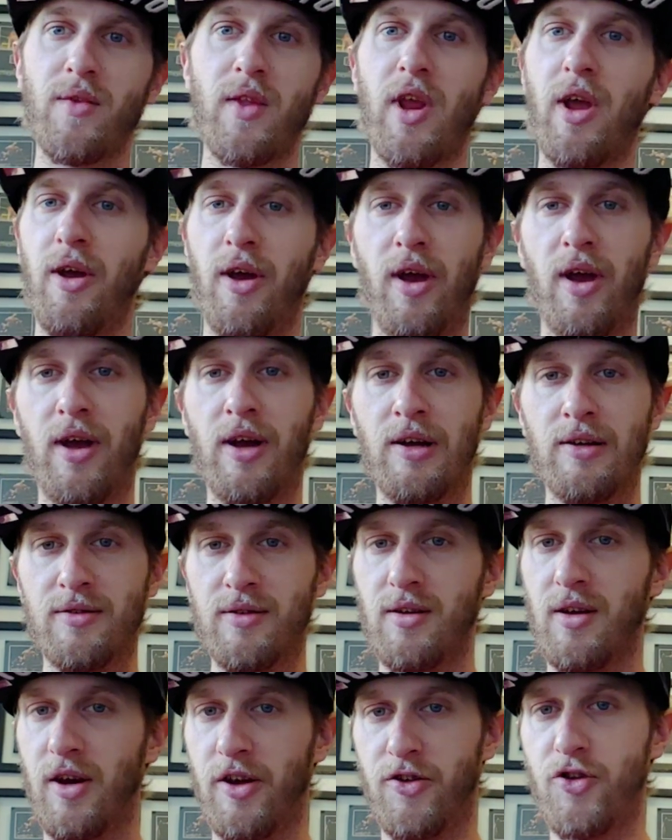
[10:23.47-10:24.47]
and
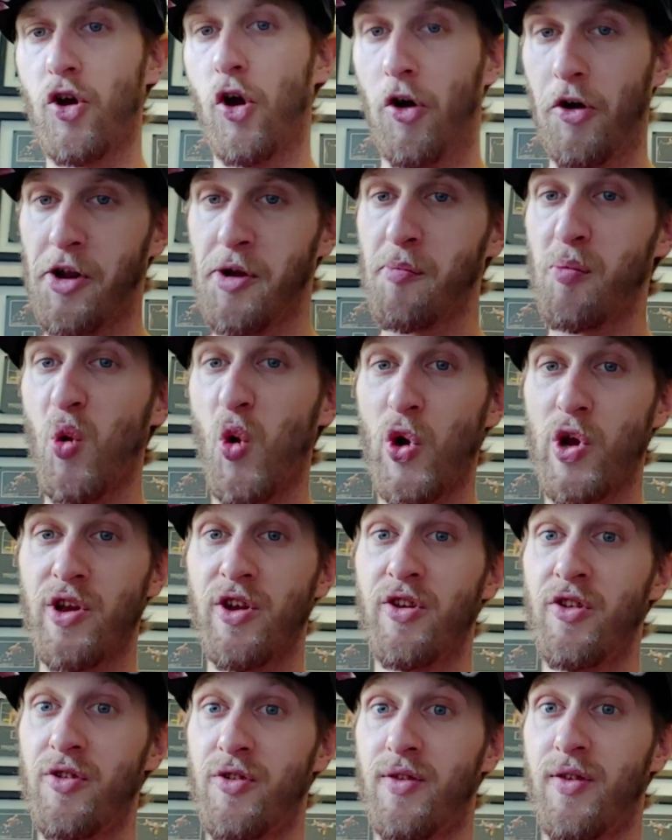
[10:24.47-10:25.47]
a turning point
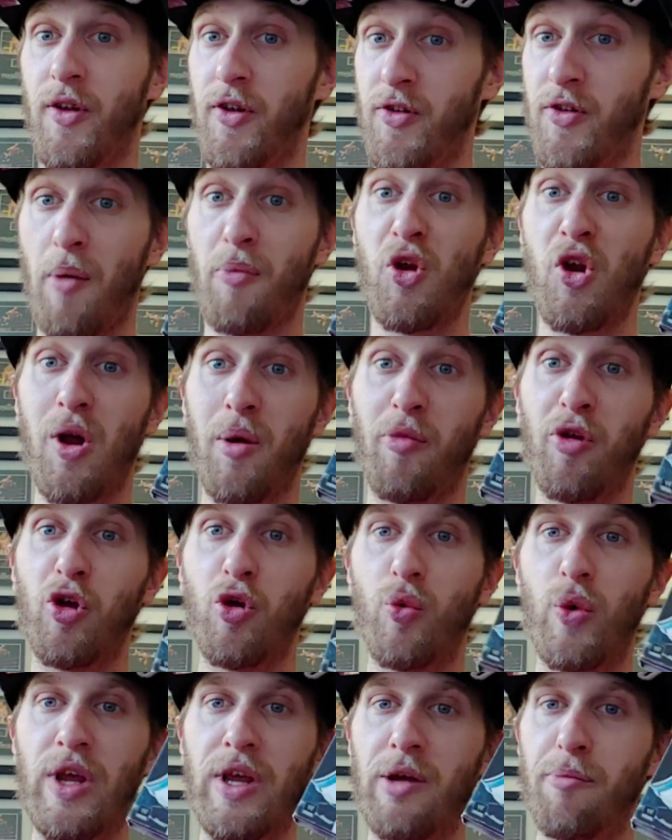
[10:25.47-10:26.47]
in the
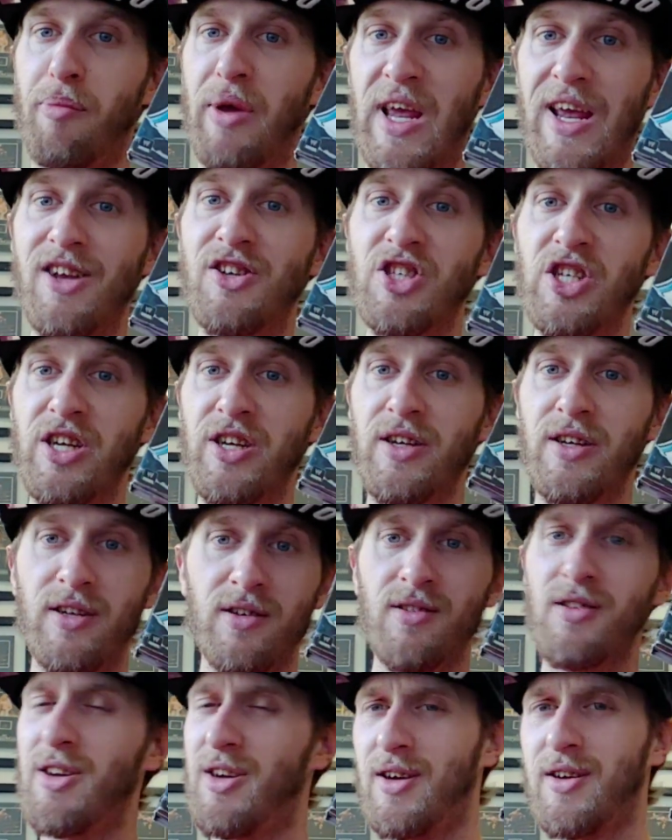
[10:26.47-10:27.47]
WWE
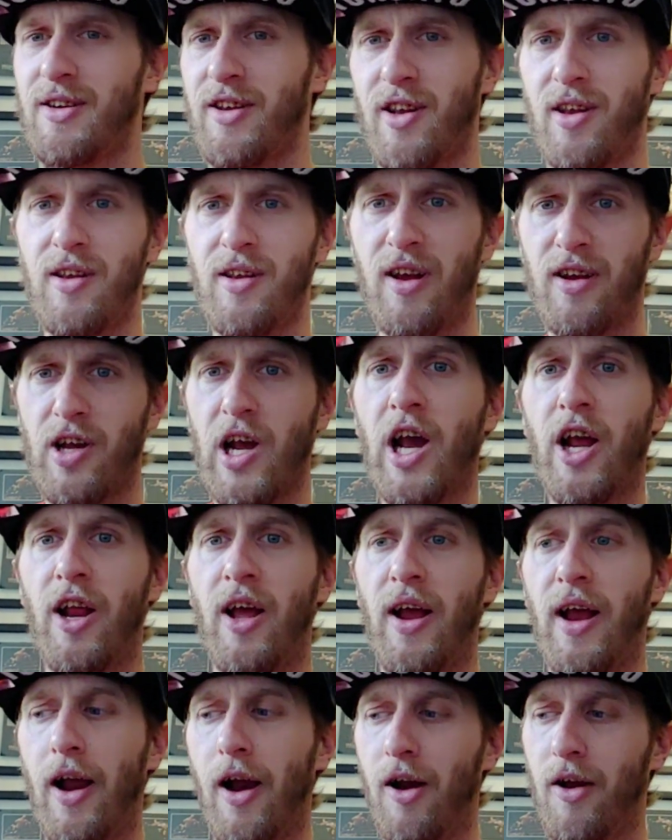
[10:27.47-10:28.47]
PG kind of
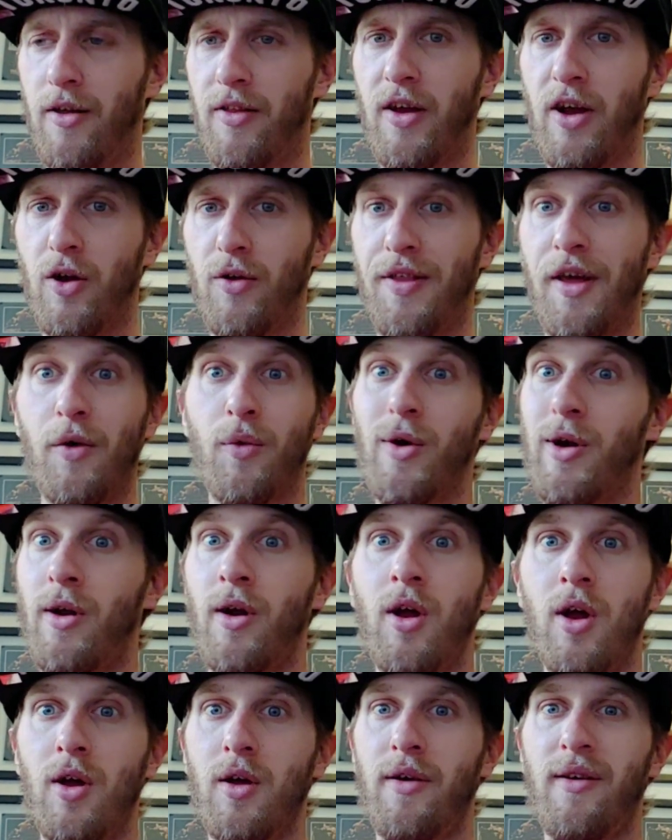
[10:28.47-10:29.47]
era there. They were
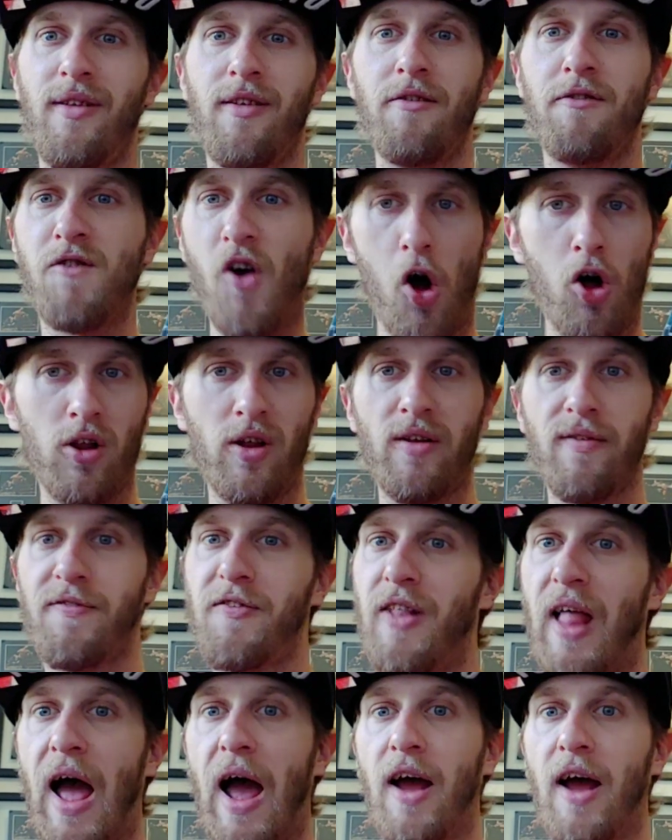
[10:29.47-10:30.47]
falling
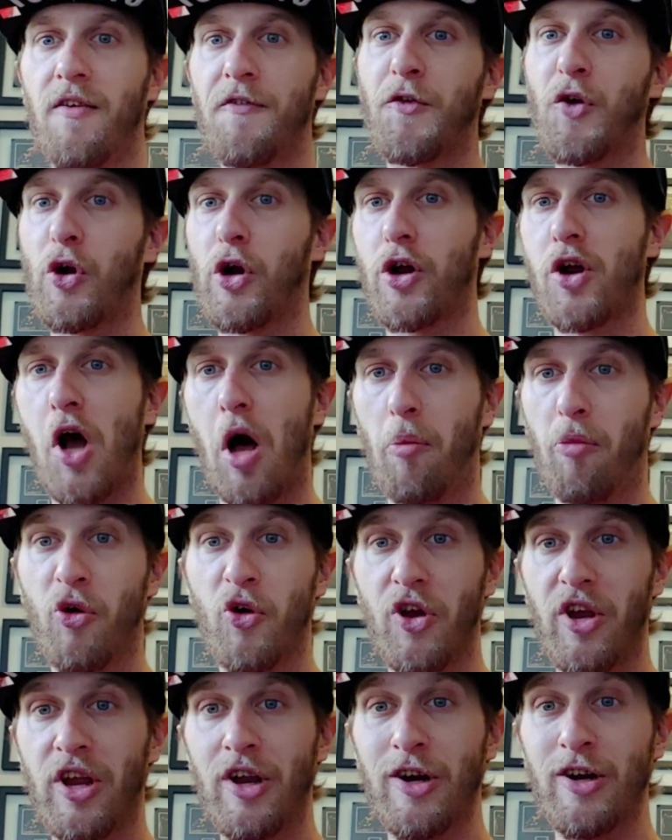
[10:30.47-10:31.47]
flat for a couple
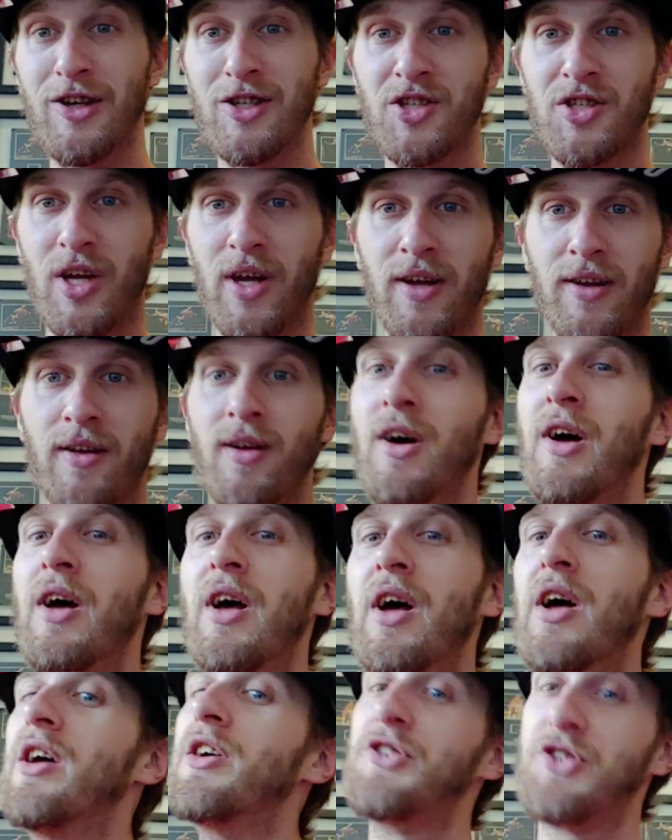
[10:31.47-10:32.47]
of years, and
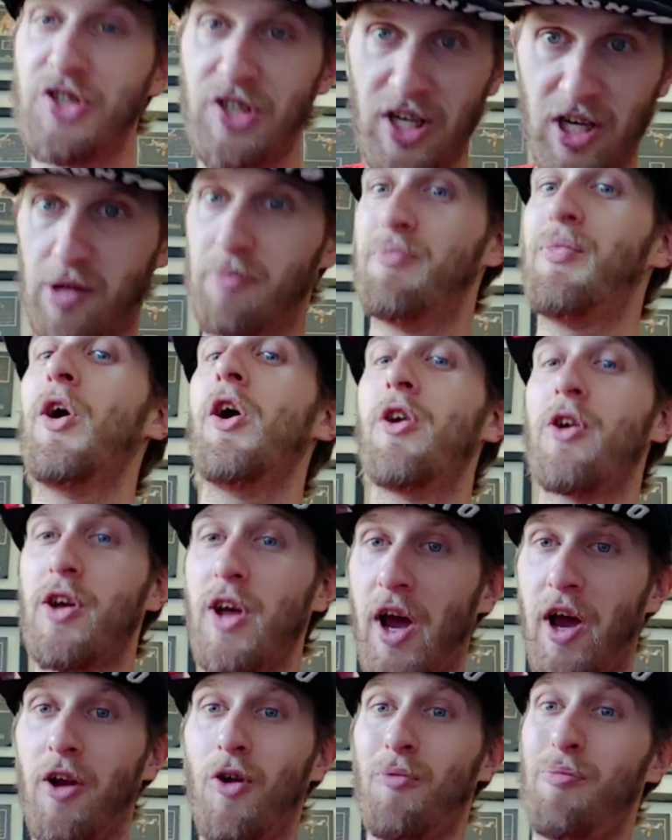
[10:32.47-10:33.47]
CM Punk
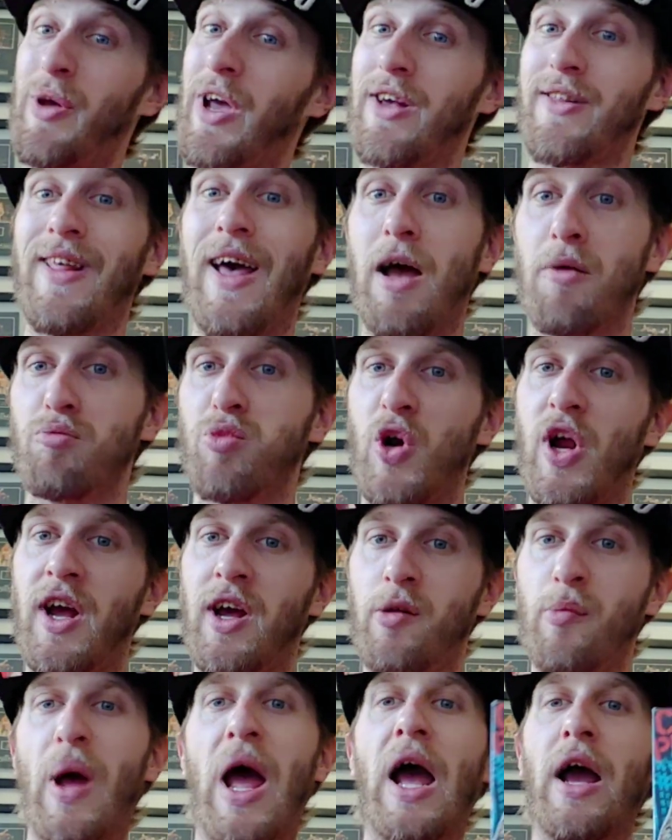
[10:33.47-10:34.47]
kind of picked that
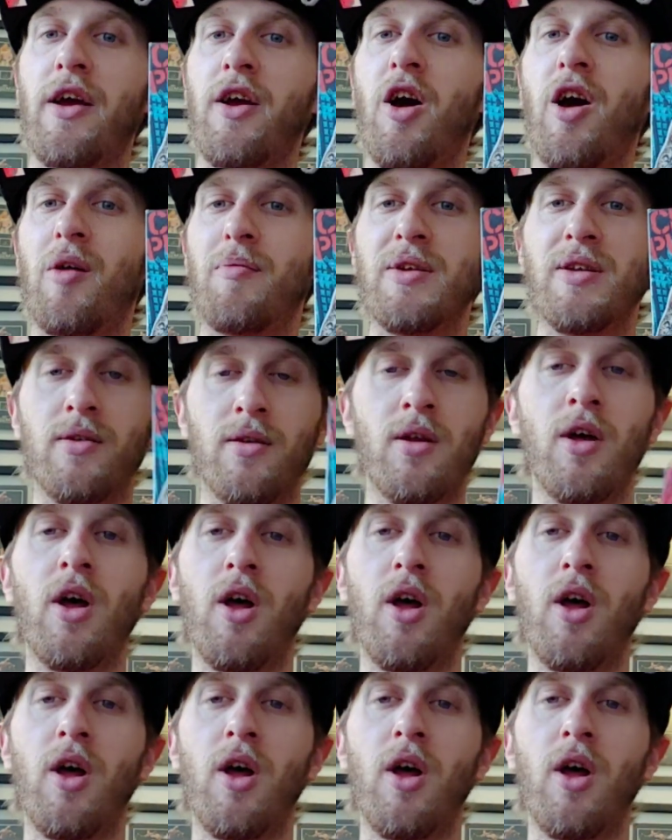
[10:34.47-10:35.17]
brand back up and